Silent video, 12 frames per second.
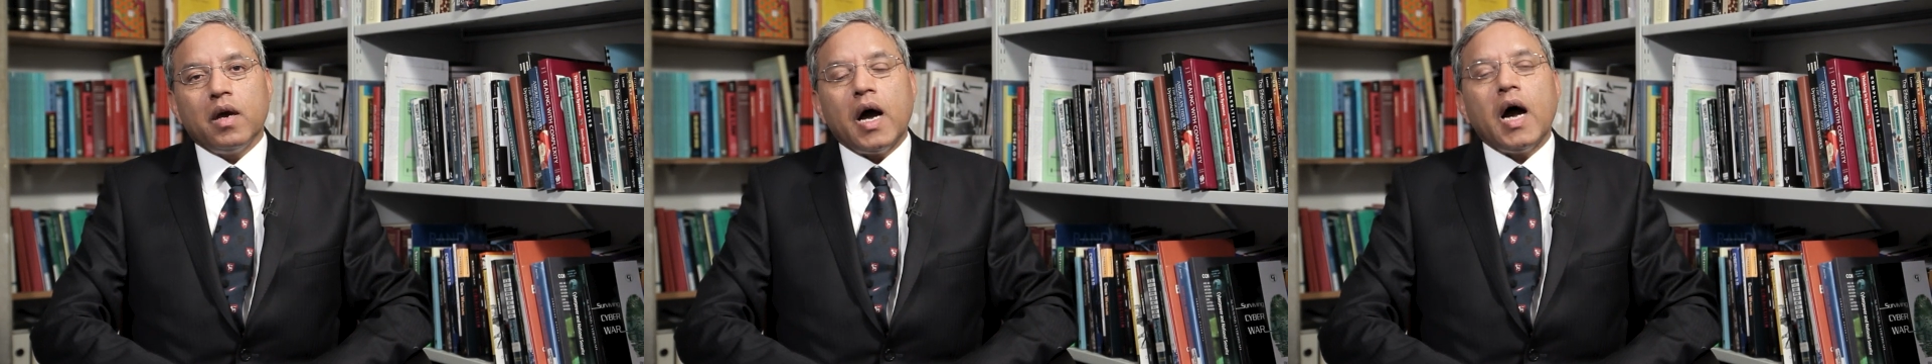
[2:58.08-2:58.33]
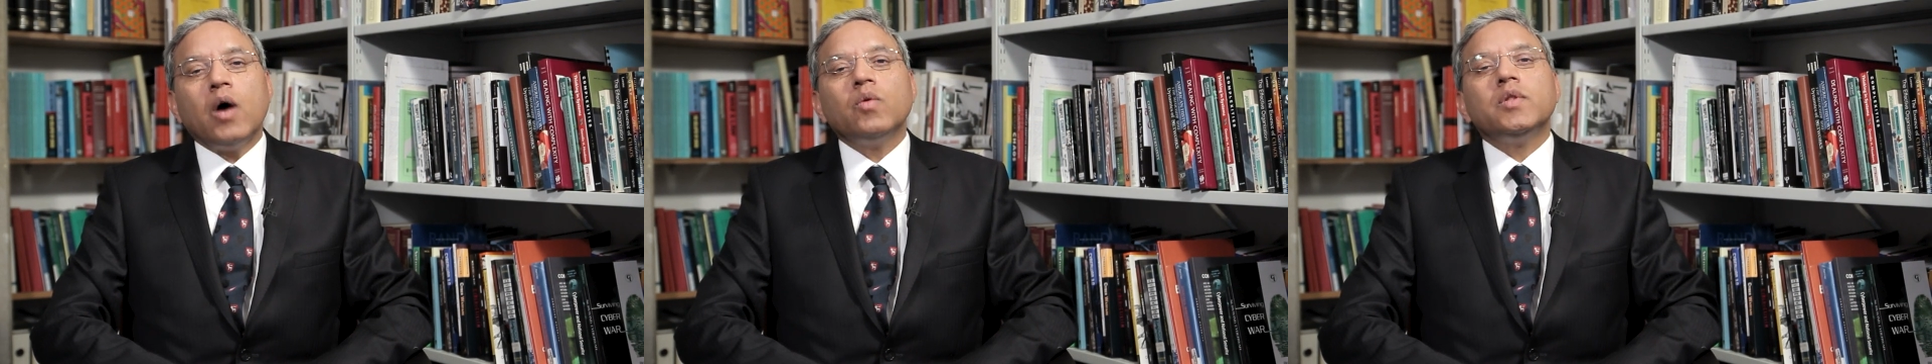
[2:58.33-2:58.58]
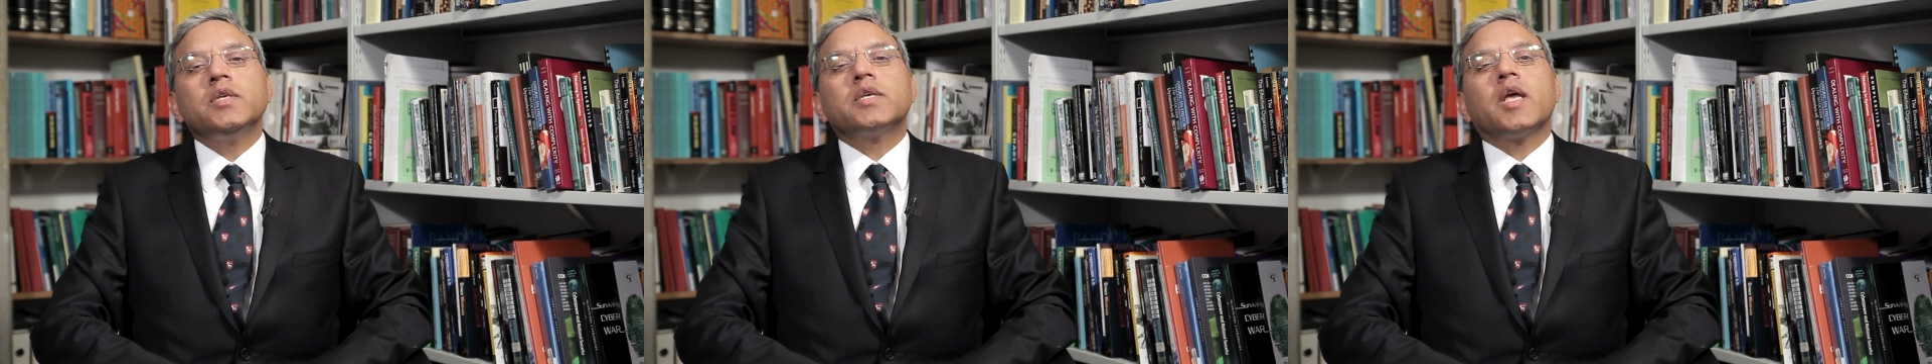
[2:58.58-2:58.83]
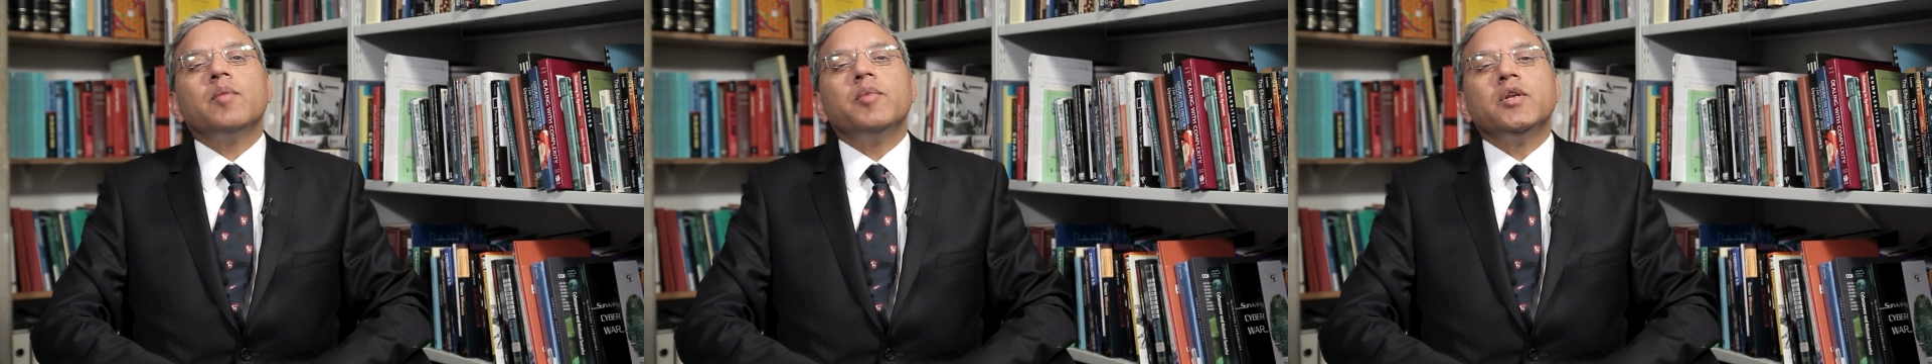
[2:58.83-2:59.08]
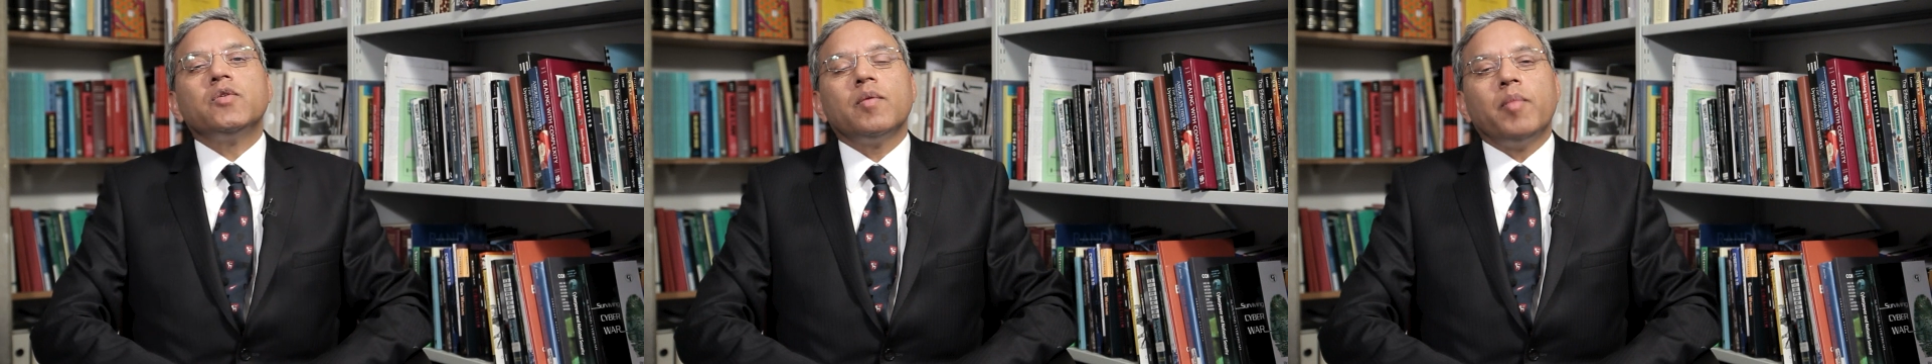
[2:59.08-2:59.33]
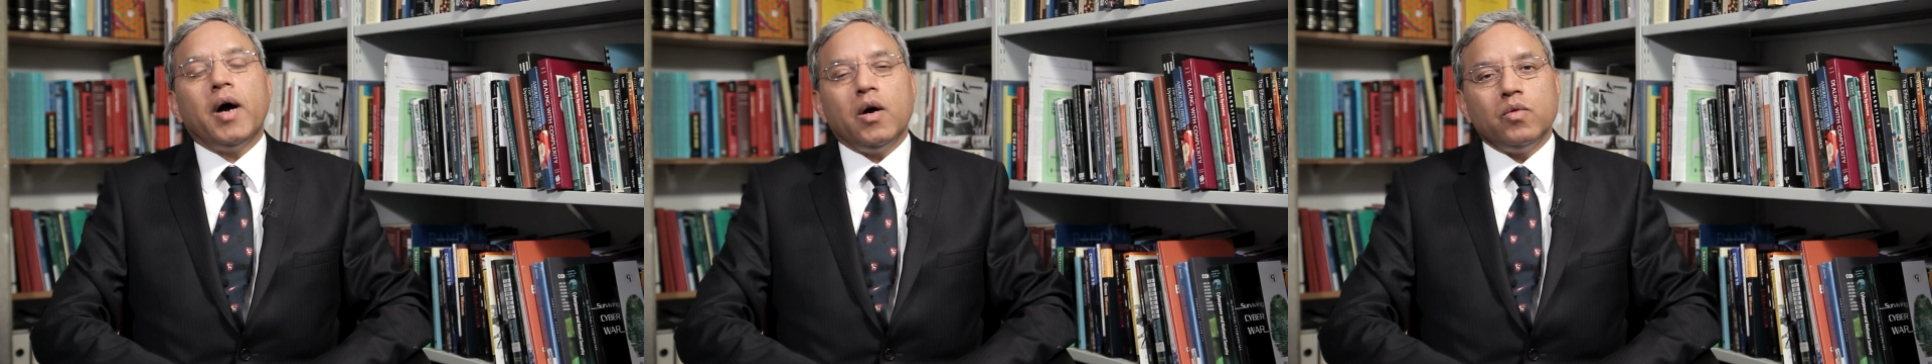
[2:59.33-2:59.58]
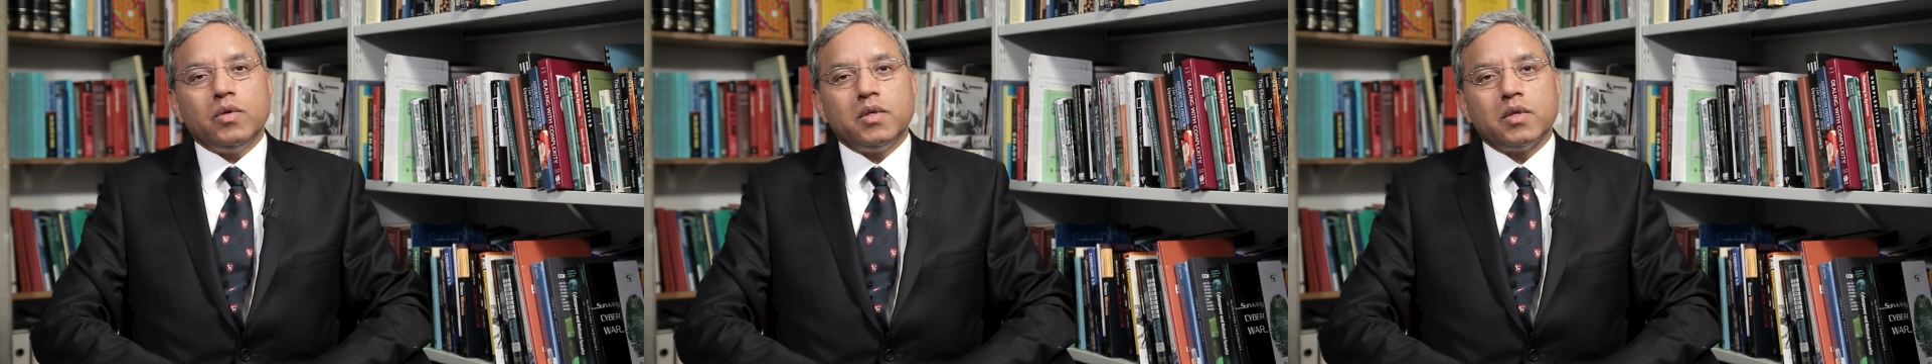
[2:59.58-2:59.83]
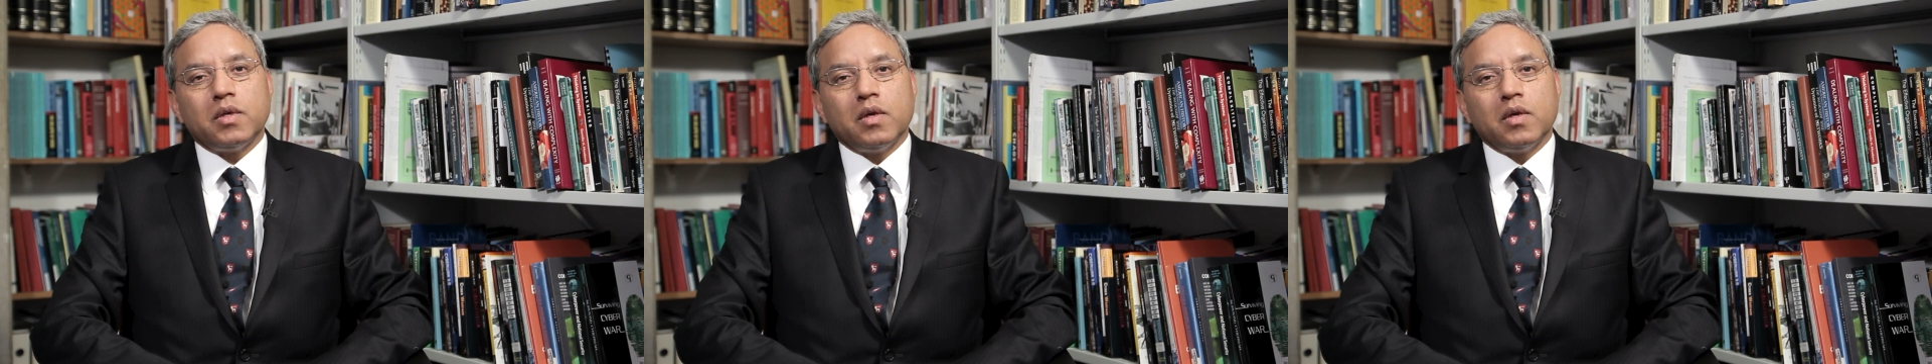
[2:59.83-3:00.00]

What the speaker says: how this came into about,